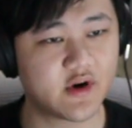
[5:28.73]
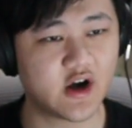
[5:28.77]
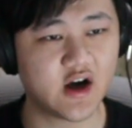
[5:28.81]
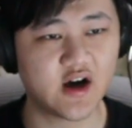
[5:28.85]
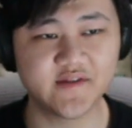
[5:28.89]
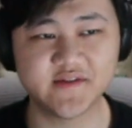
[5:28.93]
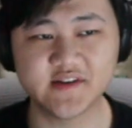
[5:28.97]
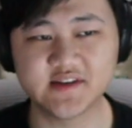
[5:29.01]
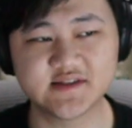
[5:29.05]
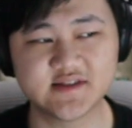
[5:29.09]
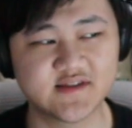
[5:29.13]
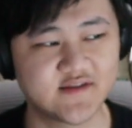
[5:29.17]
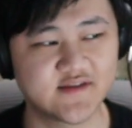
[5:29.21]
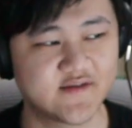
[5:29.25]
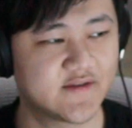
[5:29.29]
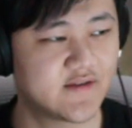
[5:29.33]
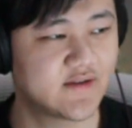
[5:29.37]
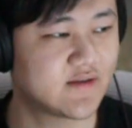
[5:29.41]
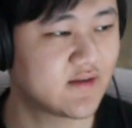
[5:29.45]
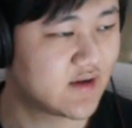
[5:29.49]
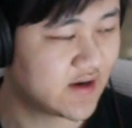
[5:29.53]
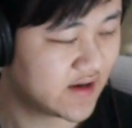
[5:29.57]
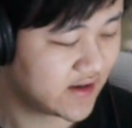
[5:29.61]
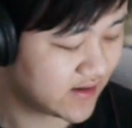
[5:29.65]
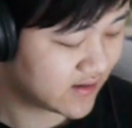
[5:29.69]
offensive,
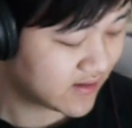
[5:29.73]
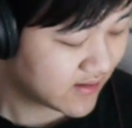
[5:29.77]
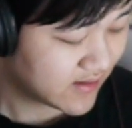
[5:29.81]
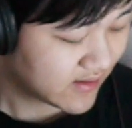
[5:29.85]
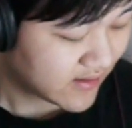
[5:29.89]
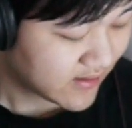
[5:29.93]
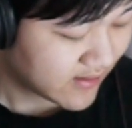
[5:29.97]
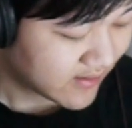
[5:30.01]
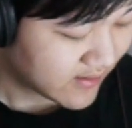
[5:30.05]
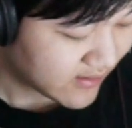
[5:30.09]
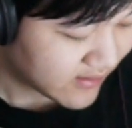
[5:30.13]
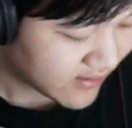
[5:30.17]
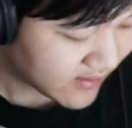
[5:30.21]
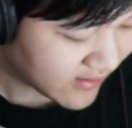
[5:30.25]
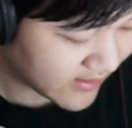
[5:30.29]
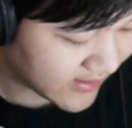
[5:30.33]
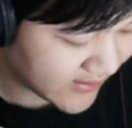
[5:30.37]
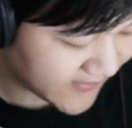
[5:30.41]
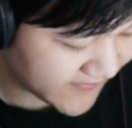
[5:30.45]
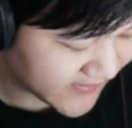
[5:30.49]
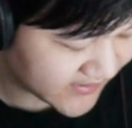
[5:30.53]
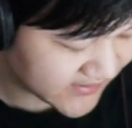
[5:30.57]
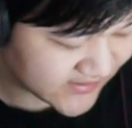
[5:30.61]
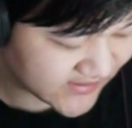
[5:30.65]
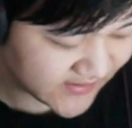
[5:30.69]
right?
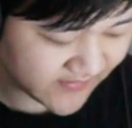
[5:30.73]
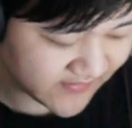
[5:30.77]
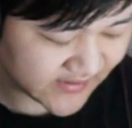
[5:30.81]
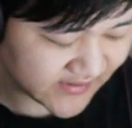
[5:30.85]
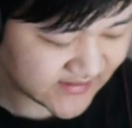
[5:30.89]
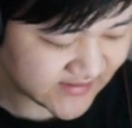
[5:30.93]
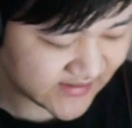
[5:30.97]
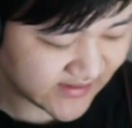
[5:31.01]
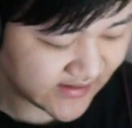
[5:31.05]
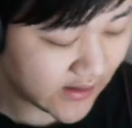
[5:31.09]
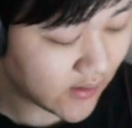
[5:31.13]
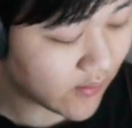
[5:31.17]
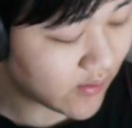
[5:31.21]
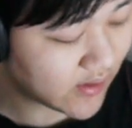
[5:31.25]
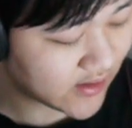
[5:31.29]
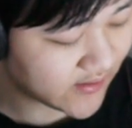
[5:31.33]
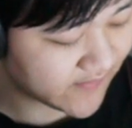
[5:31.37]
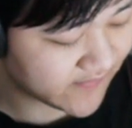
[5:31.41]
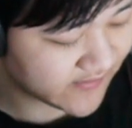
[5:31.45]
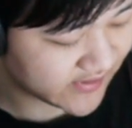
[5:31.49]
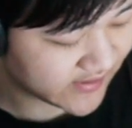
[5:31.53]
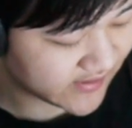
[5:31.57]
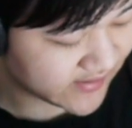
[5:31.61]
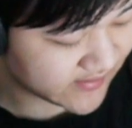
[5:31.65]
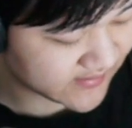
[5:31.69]
Offensive. Let's see how well
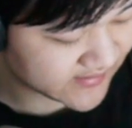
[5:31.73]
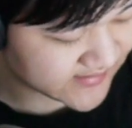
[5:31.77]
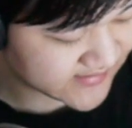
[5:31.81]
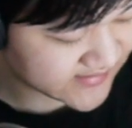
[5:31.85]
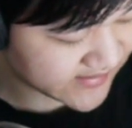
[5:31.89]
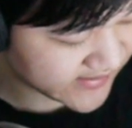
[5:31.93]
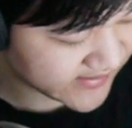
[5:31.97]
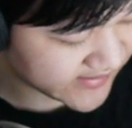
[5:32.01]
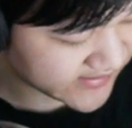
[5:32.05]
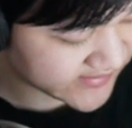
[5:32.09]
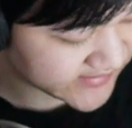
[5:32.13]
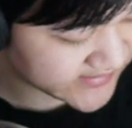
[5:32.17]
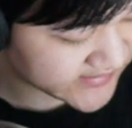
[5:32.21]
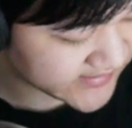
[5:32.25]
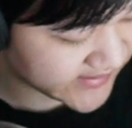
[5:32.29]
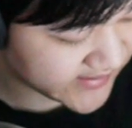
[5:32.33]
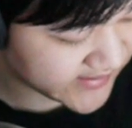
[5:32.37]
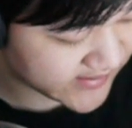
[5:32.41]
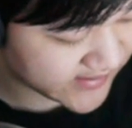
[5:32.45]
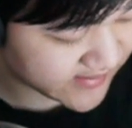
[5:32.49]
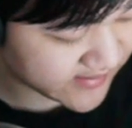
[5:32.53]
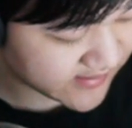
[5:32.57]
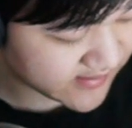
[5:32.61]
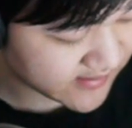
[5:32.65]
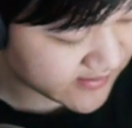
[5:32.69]
of a hit this guy could
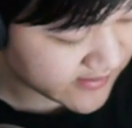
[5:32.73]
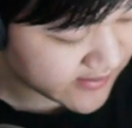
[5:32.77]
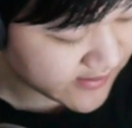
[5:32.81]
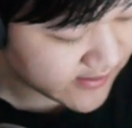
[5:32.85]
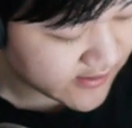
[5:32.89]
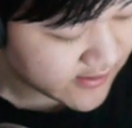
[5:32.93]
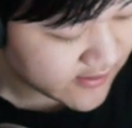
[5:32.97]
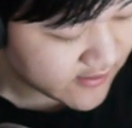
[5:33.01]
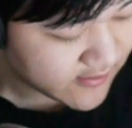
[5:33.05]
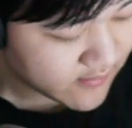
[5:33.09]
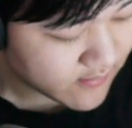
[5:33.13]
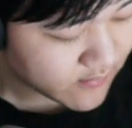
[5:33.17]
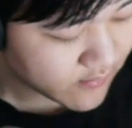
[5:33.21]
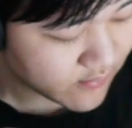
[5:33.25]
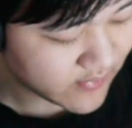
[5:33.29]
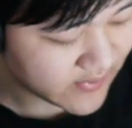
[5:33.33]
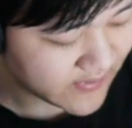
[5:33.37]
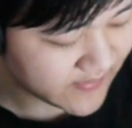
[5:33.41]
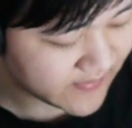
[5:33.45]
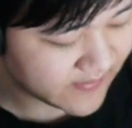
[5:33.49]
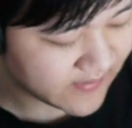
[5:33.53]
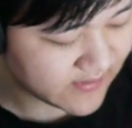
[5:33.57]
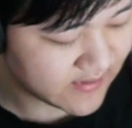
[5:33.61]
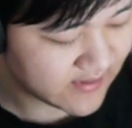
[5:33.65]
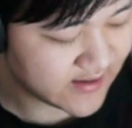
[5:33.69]
take
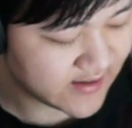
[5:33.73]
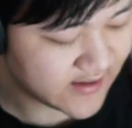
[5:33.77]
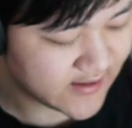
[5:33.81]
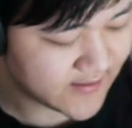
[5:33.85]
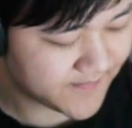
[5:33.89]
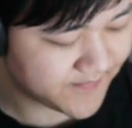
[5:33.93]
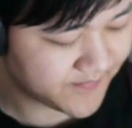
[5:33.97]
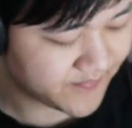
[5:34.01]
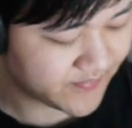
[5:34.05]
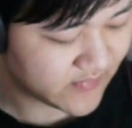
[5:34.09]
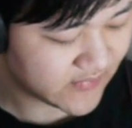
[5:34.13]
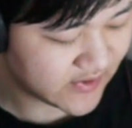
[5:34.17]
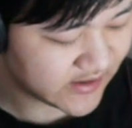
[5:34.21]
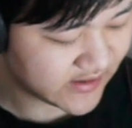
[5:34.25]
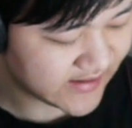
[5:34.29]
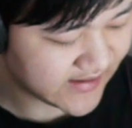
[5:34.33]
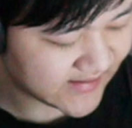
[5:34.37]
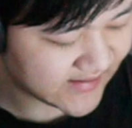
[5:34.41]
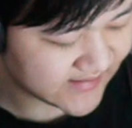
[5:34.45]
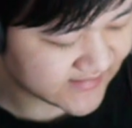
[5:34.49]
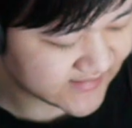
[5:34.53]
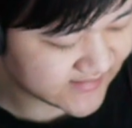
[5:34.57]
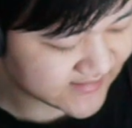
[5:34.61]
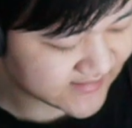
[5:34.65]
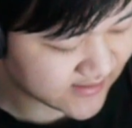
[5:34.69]
with the um analysis